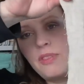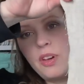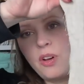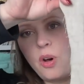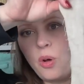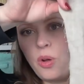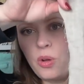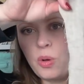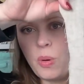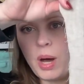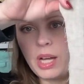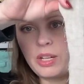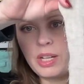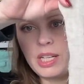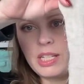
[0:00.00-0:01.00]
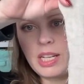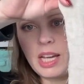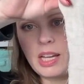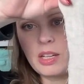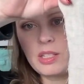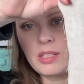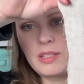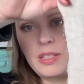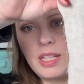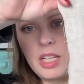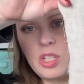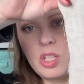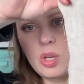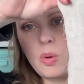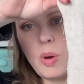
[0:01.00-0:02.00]
the whole quadrant
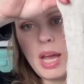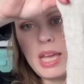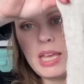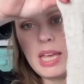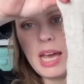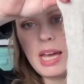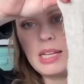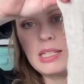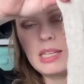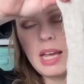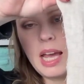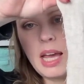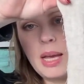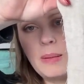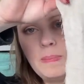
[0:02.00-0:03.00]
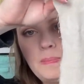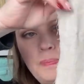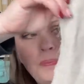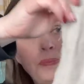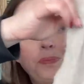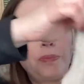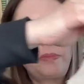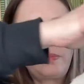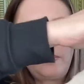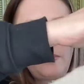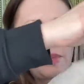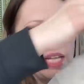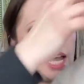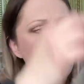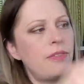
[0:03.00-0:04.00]
stitched quite yet. Um
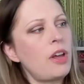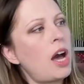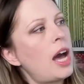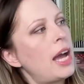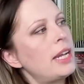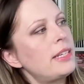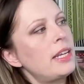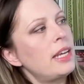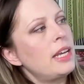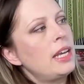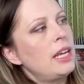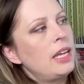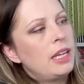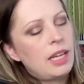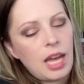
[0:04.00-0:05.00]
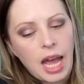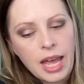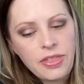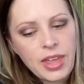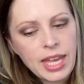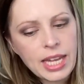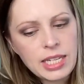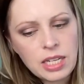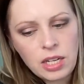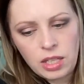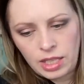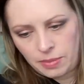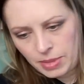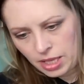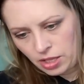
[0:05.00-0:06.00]
I've got I think I did
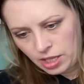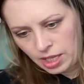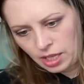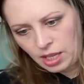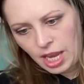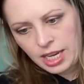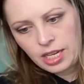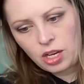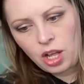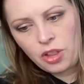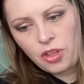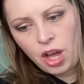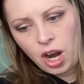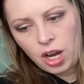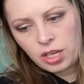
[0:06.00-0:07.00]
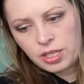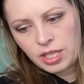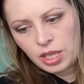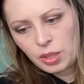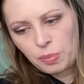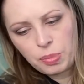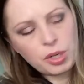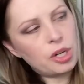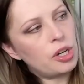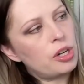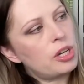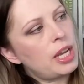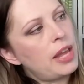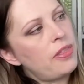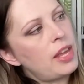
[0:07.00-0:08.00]
let me look. I did all the hearts and the
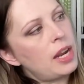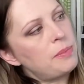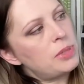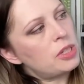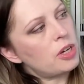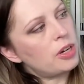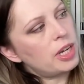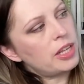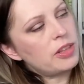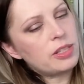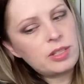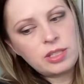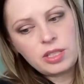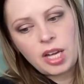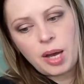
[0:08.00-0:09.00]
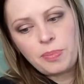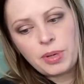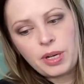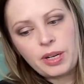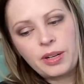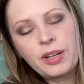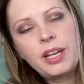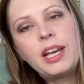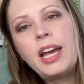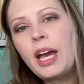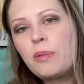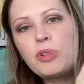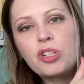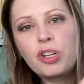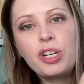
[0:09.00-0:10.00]
bird and then I'm starting the stopper
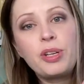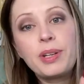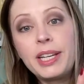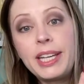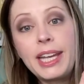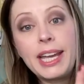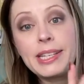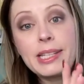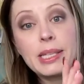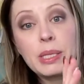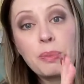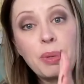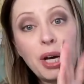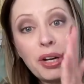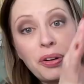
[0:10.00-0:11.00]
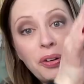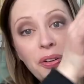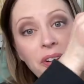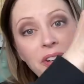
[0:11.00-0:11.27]
I'm sure you can guess it's a bottle.